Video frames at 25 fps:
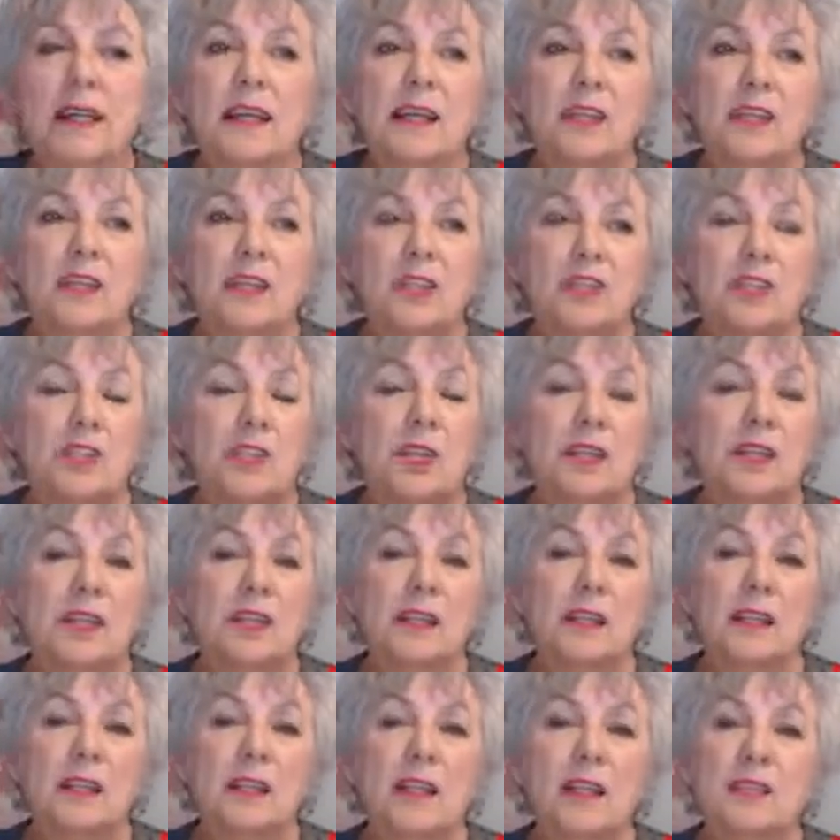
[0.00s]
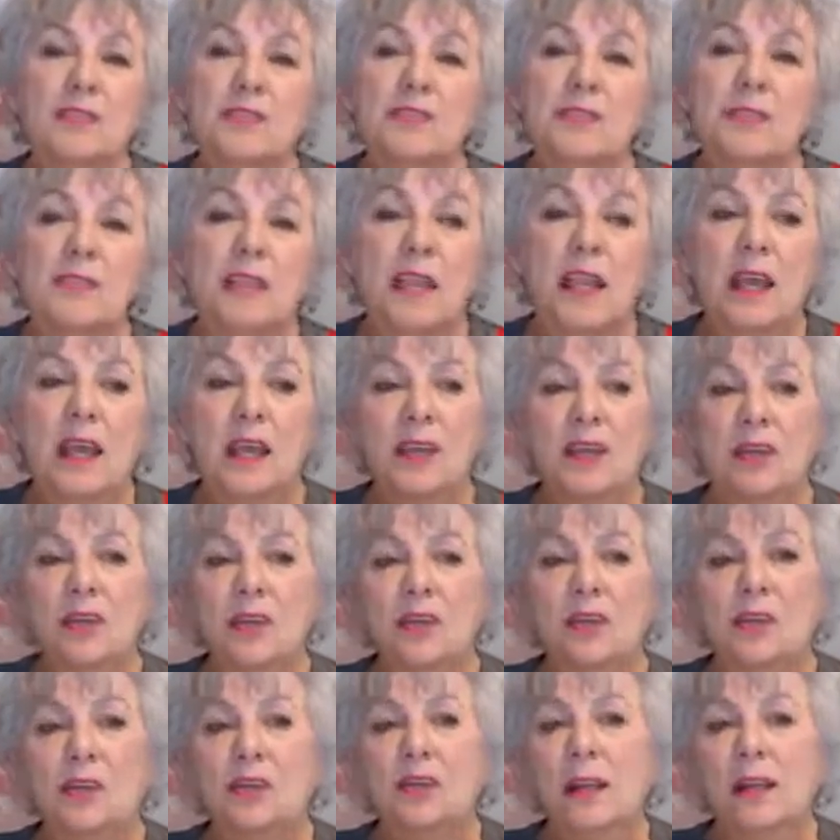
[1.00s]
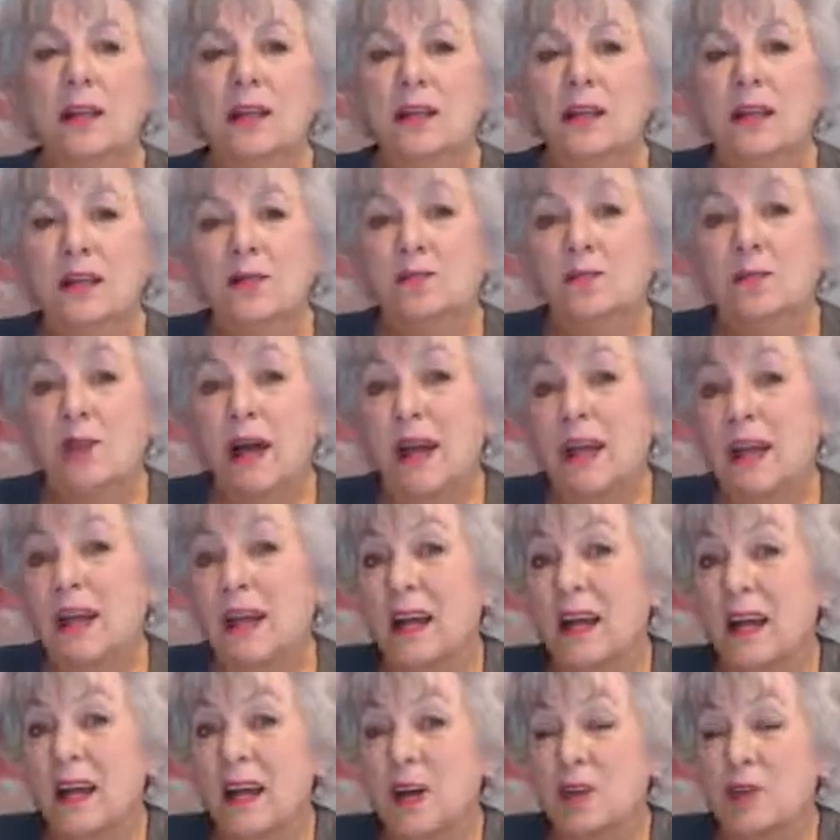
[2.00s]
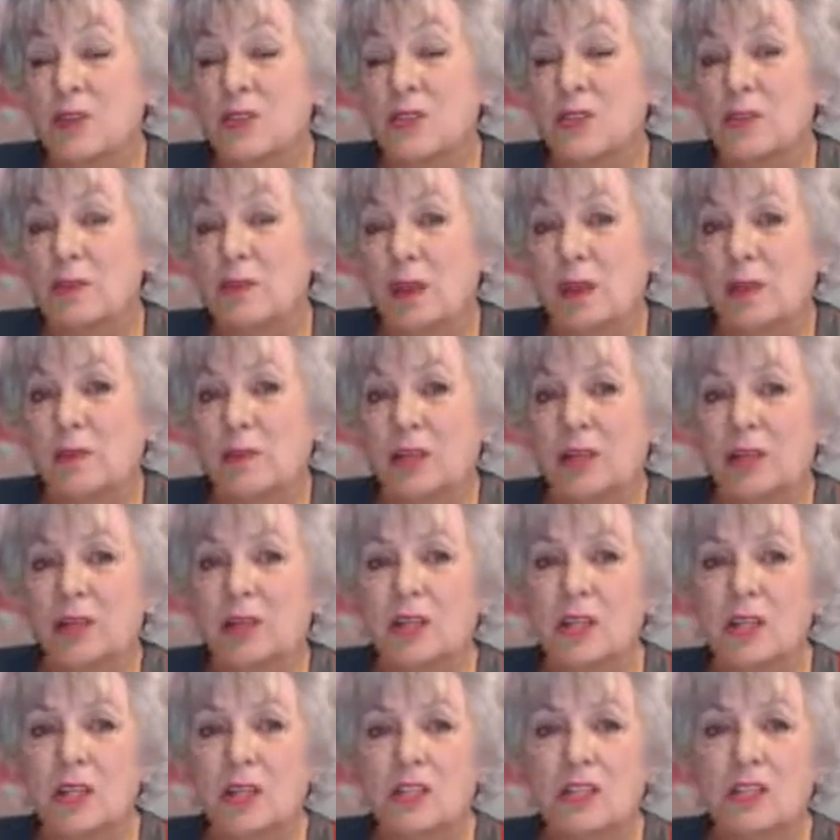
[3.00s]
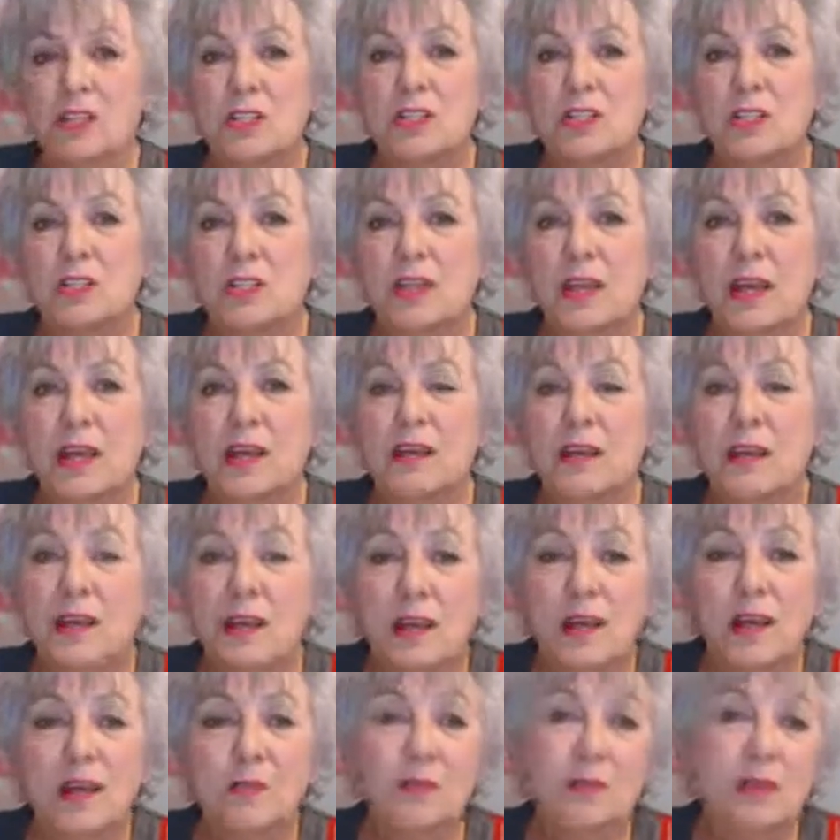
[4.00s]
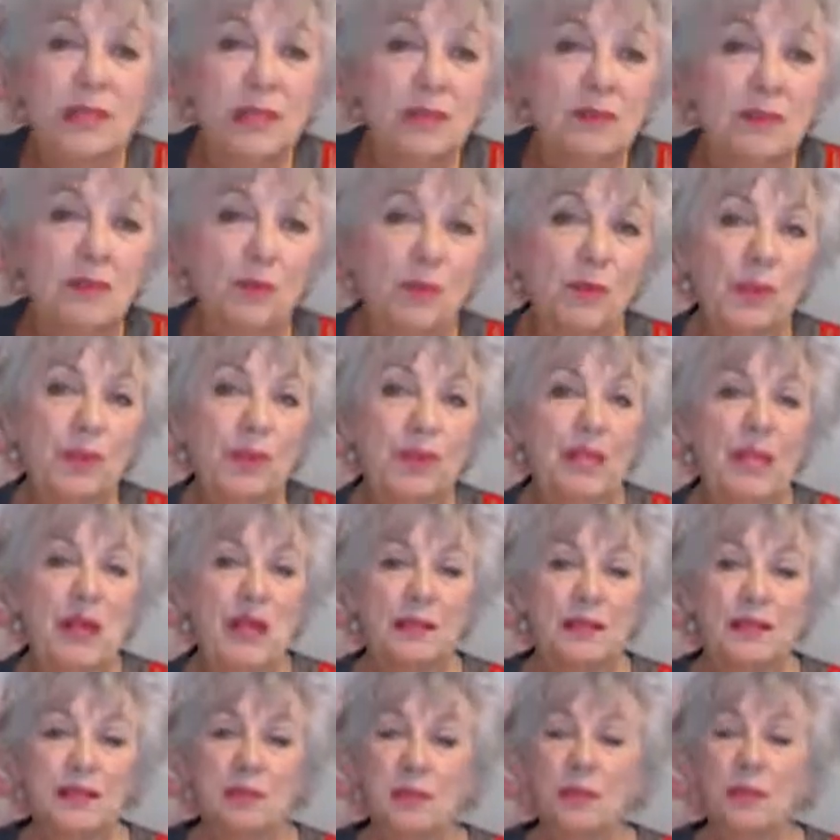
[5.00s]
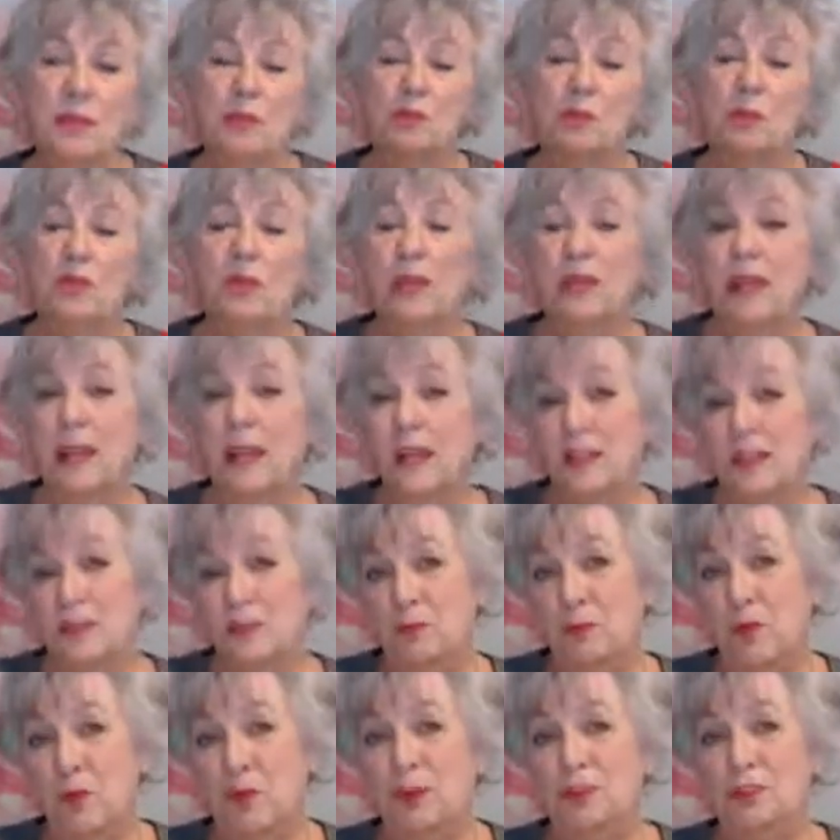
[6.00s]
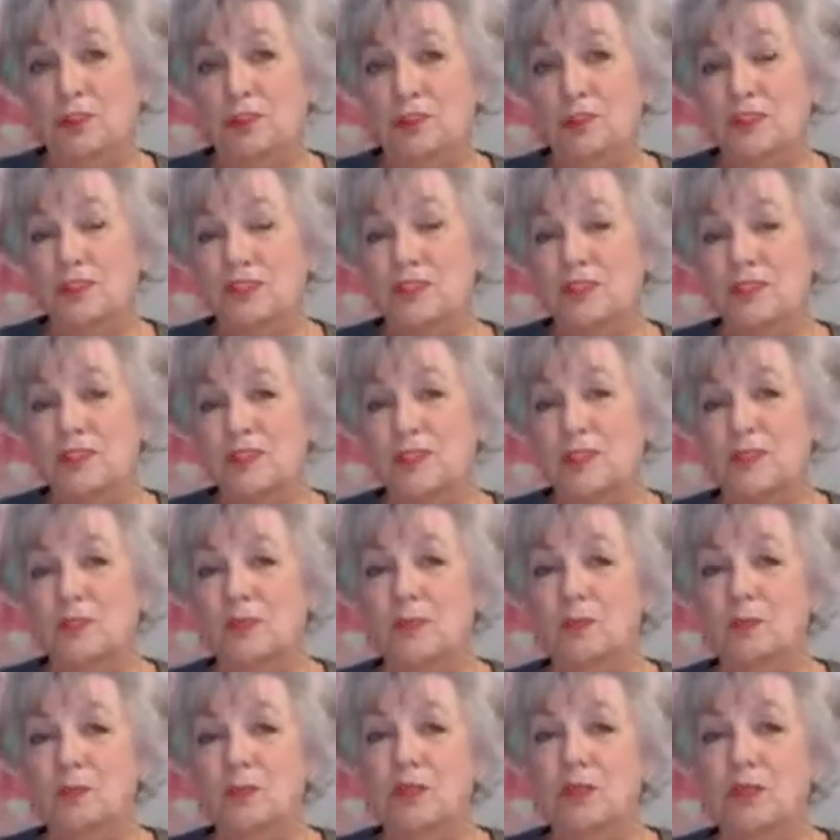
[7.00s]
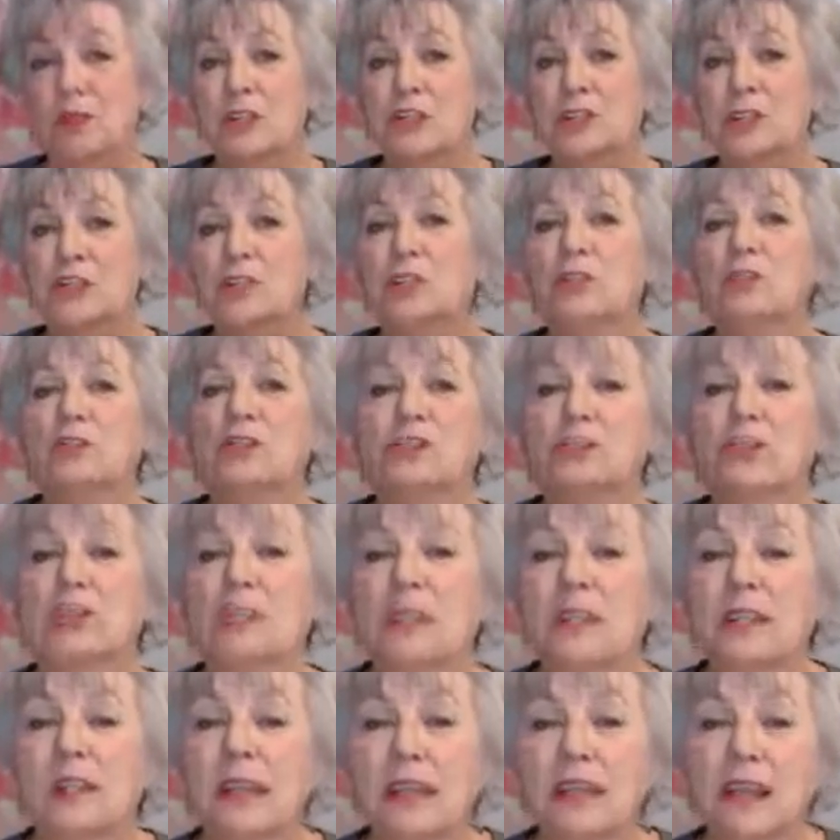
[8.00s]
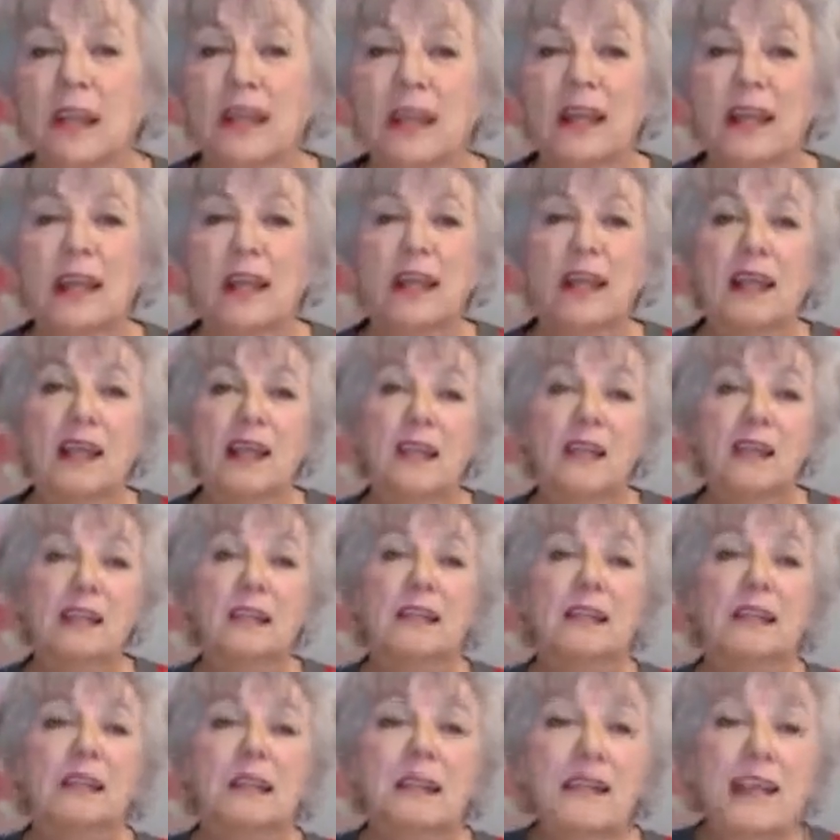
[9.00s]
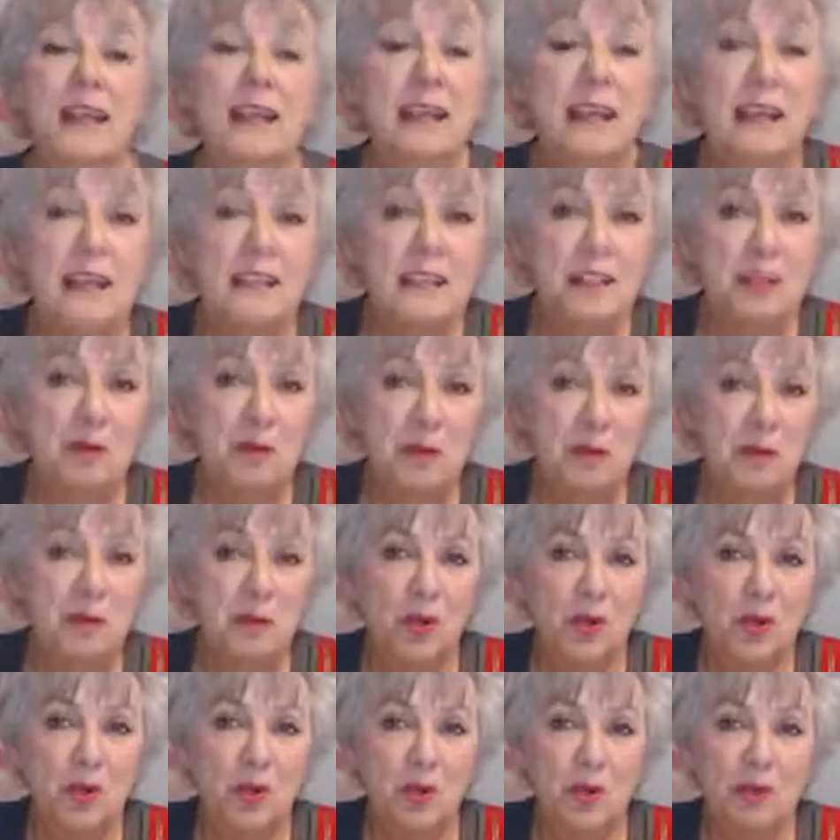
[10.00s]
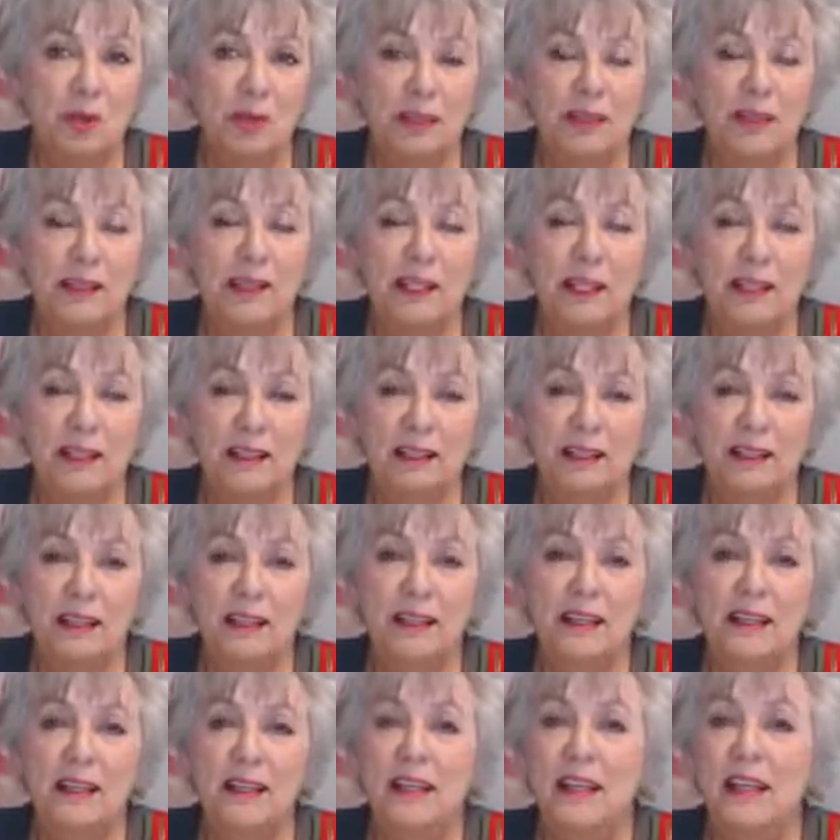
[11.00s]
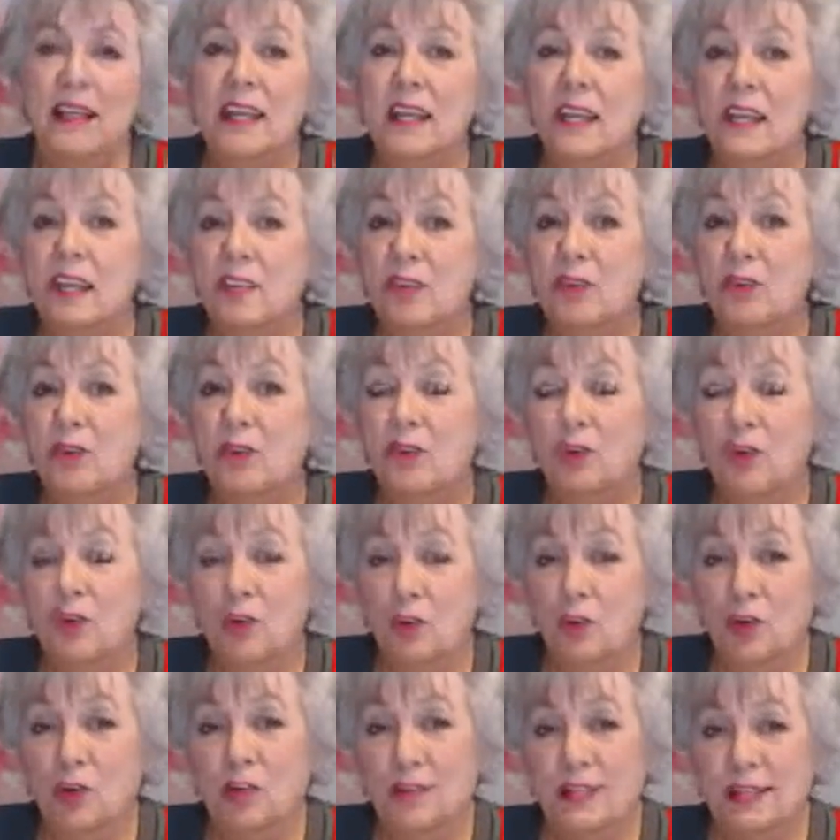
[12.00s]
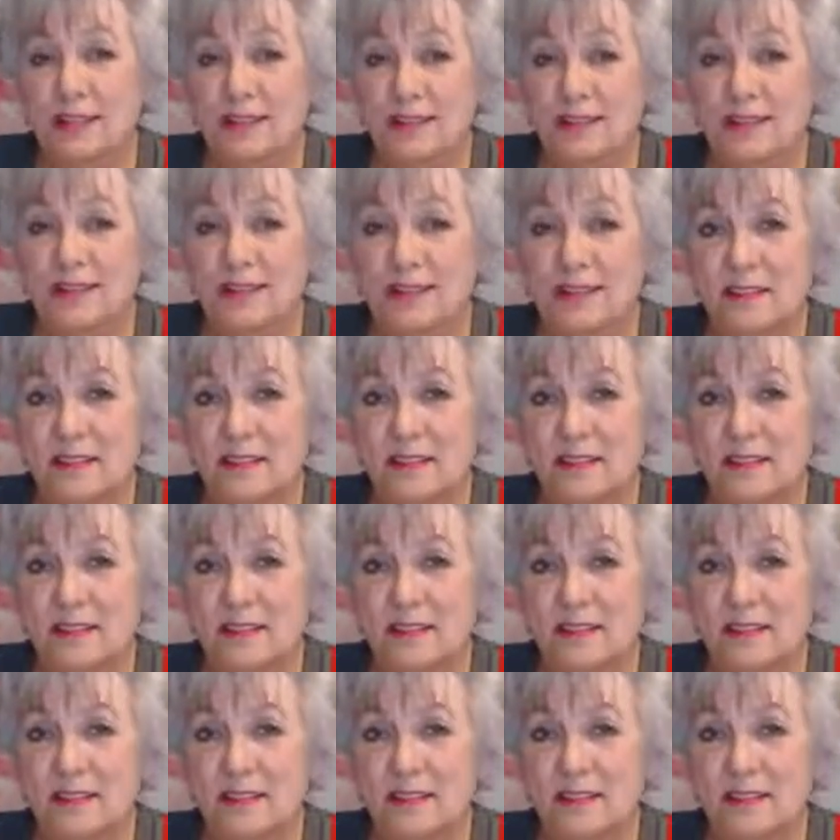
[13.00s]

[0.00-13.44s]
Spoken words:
You're starting a life together, buying a house, maybe looking to do that. But even with that, there can be ex-partners, there can be children, and that gets a bit more complicated. In your 40s,